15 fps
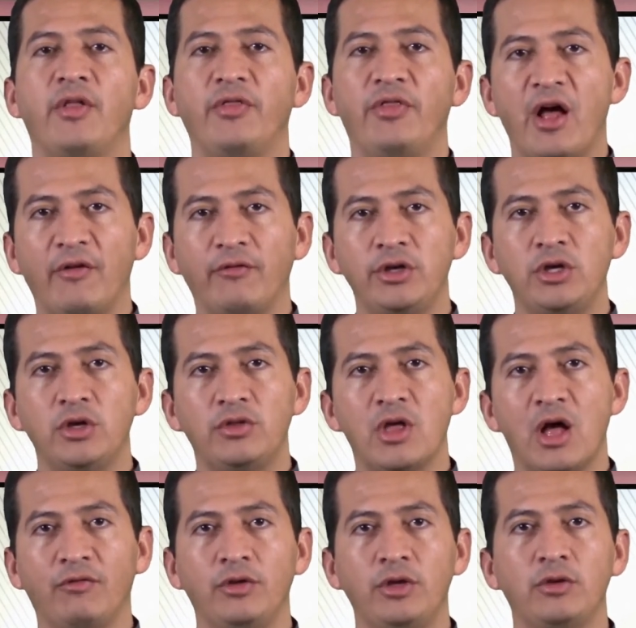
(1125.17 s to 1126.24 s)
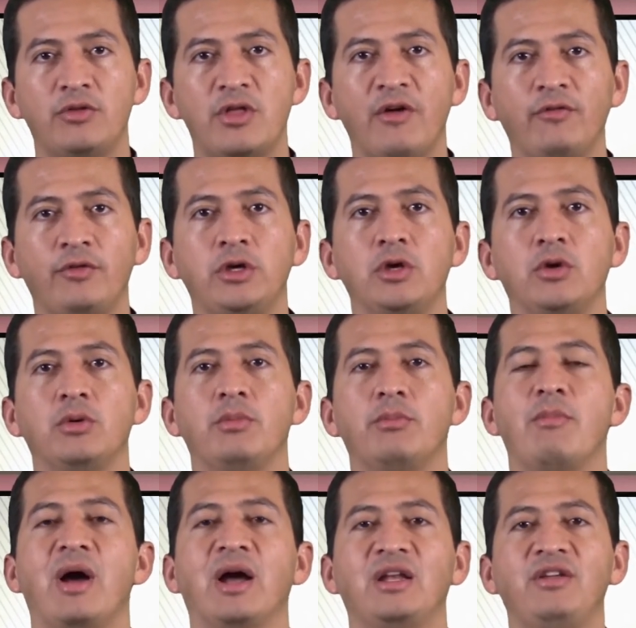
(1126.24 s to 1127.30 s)

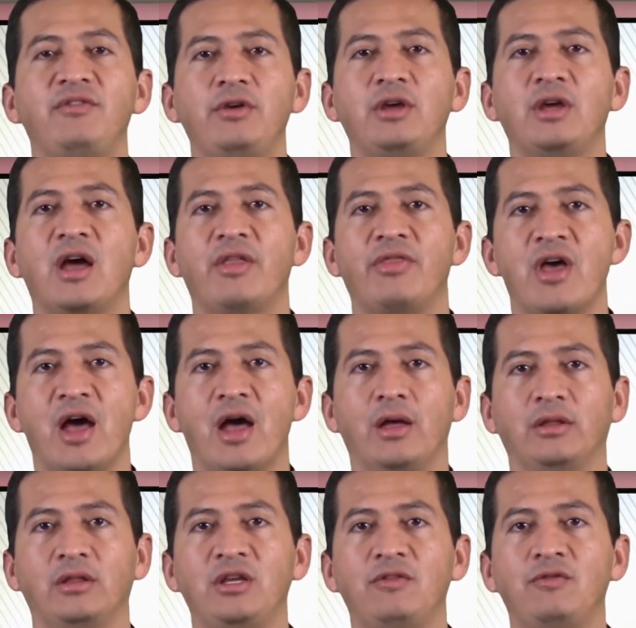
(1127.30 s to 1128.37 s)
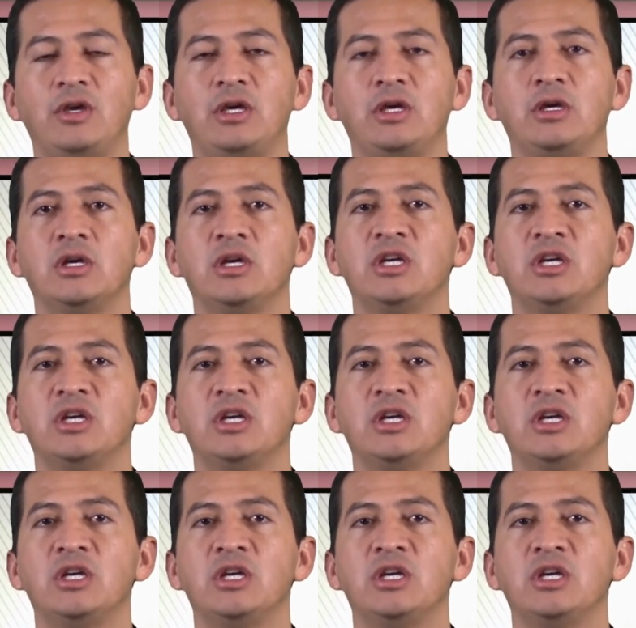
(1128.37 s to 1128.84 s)
www.magnificat.tv.